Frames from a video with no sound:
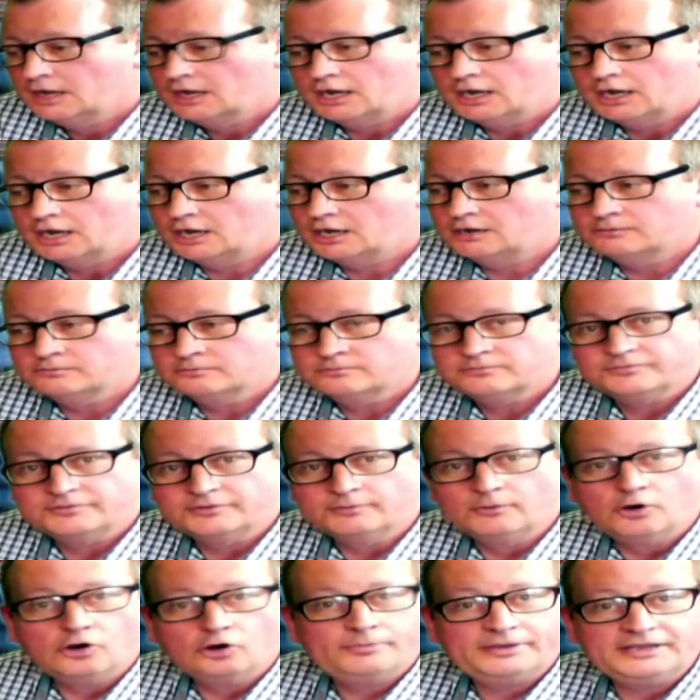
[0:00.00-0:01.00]

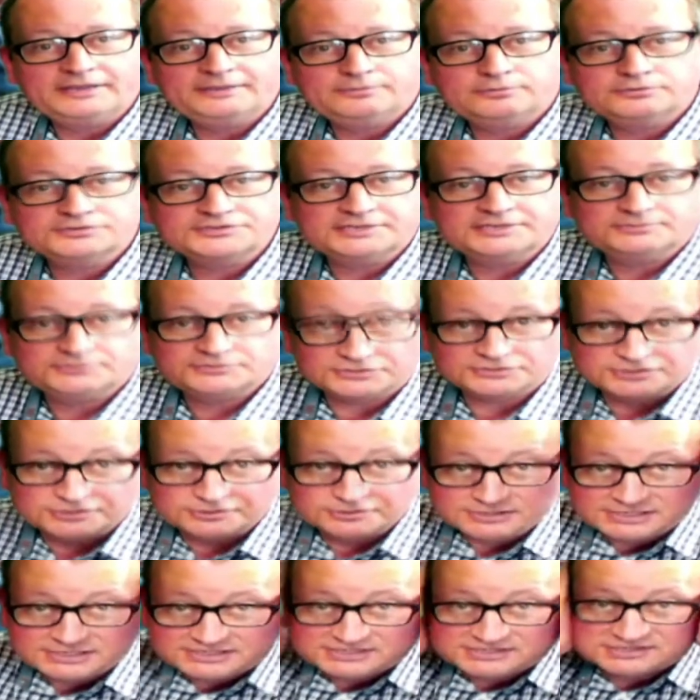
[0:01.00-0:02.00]
the more people seem to
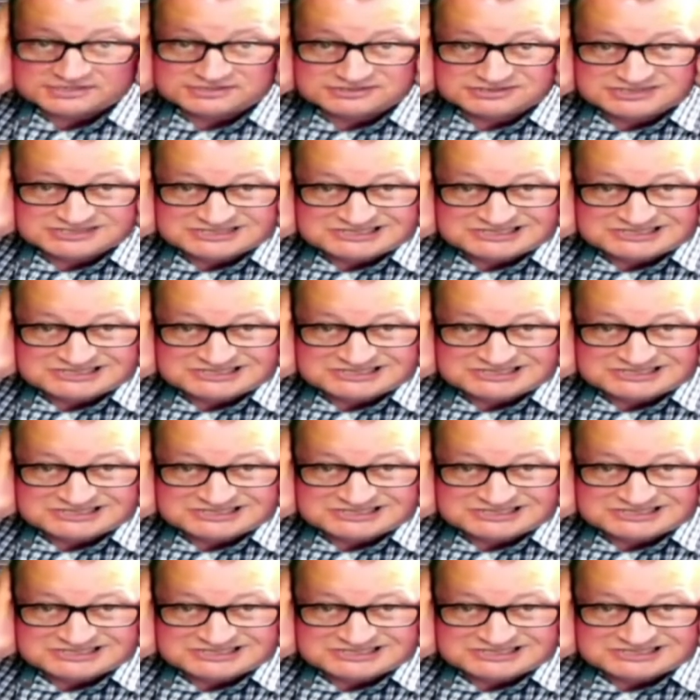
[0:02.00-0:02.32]
do this and,